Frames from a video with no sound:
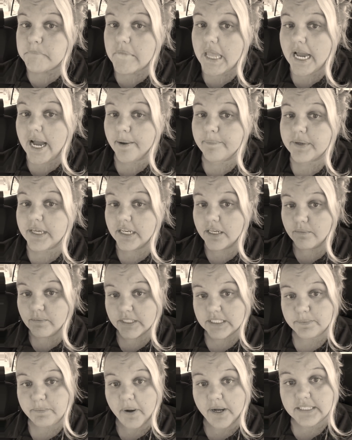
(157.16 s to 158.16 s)
I'm getting
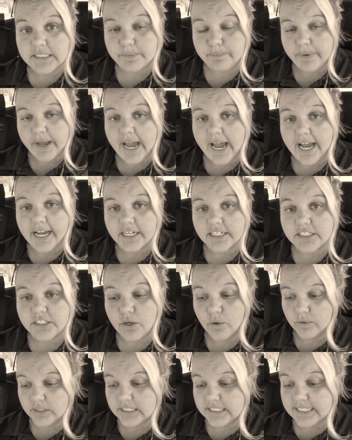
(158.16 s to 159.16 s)
response back.
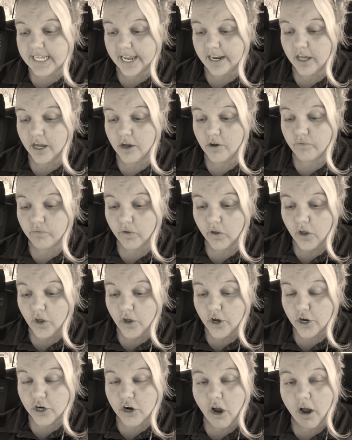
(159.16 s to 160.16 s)
So instead of
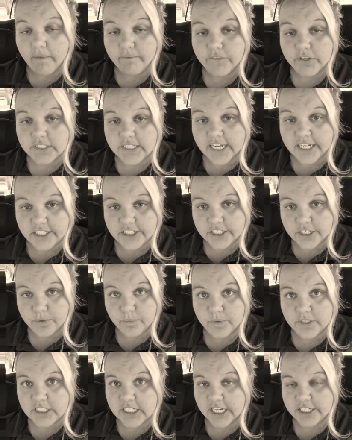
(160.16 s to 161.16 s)
confrontation,
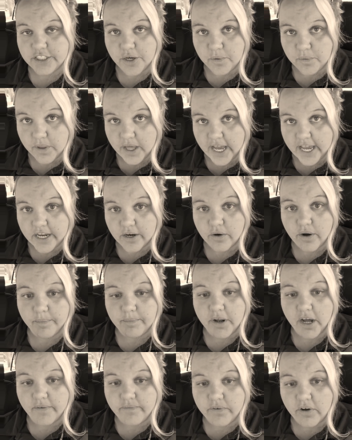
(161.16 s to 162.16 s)
which I don't like or I'm
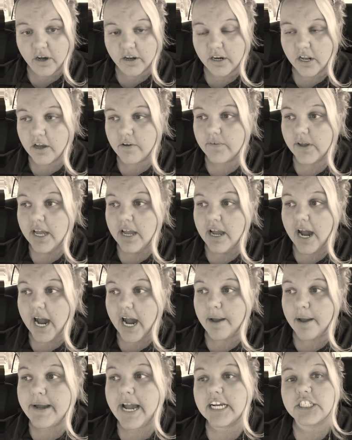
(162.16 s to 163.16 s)
not fond of,
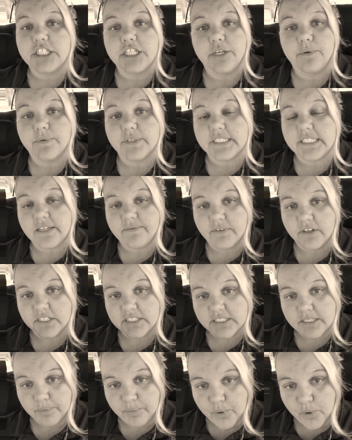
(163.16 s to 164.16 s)
I'm actually receiving
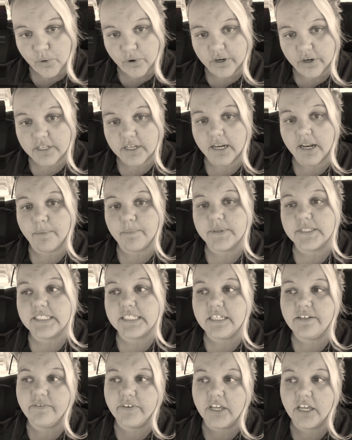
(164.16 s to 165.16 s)
support, and I'm
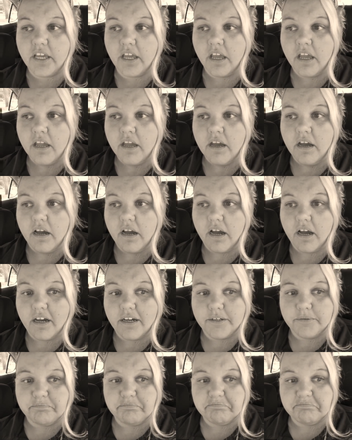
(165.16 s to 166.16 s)
receiving
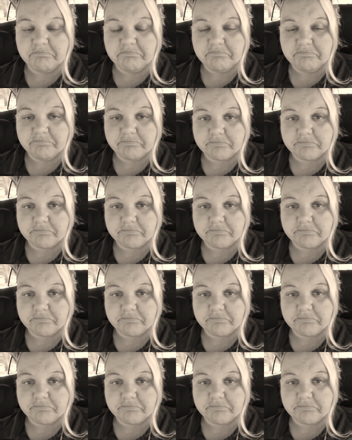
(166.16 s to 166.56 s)
some,